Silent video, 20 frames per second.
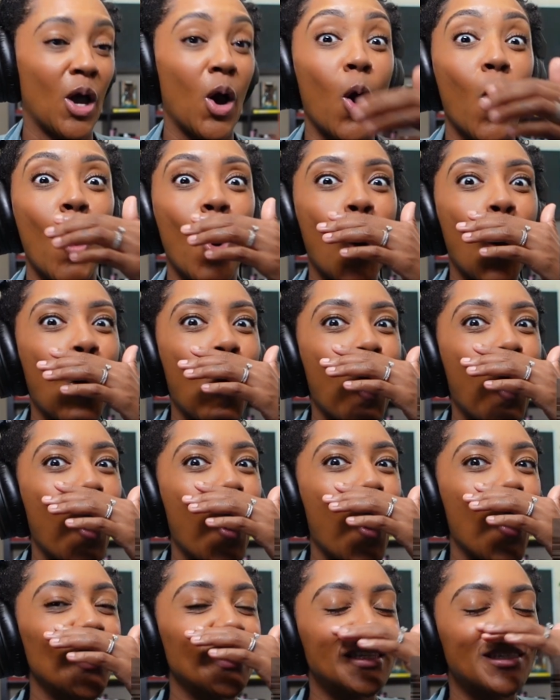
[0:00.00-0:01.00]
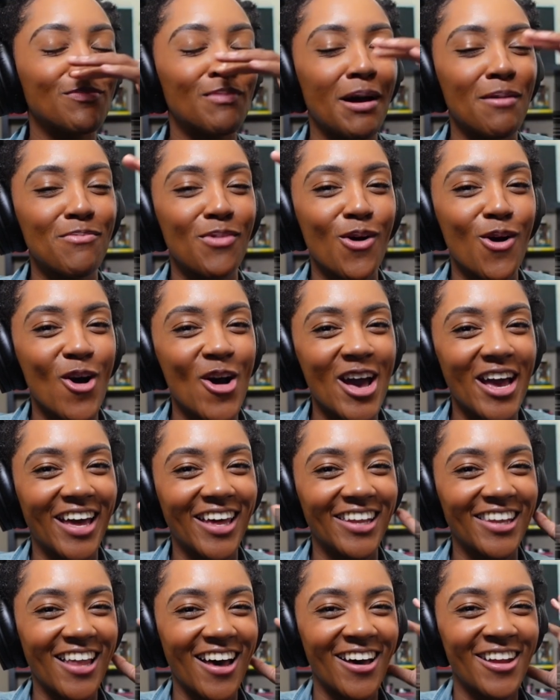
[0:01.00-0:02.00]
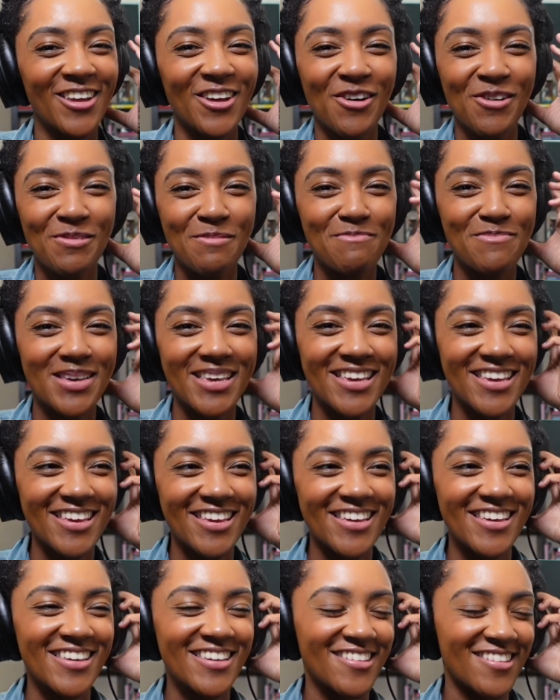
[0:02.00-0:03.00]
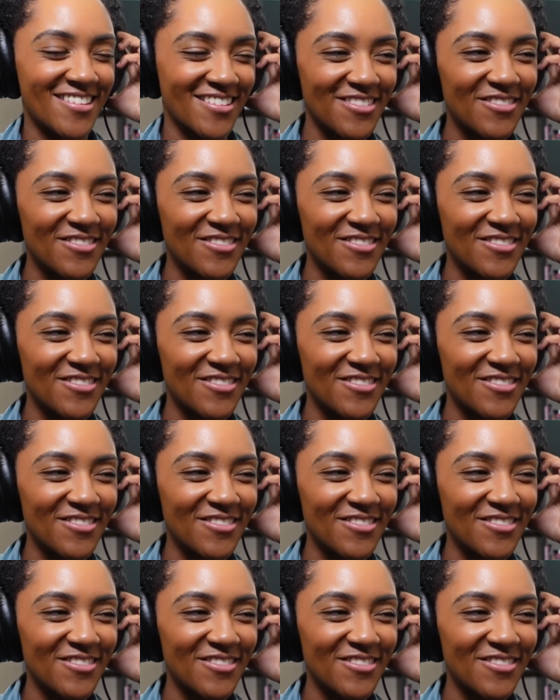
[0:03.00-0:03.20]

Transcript: Oh, it's my boy Kalani on the beat.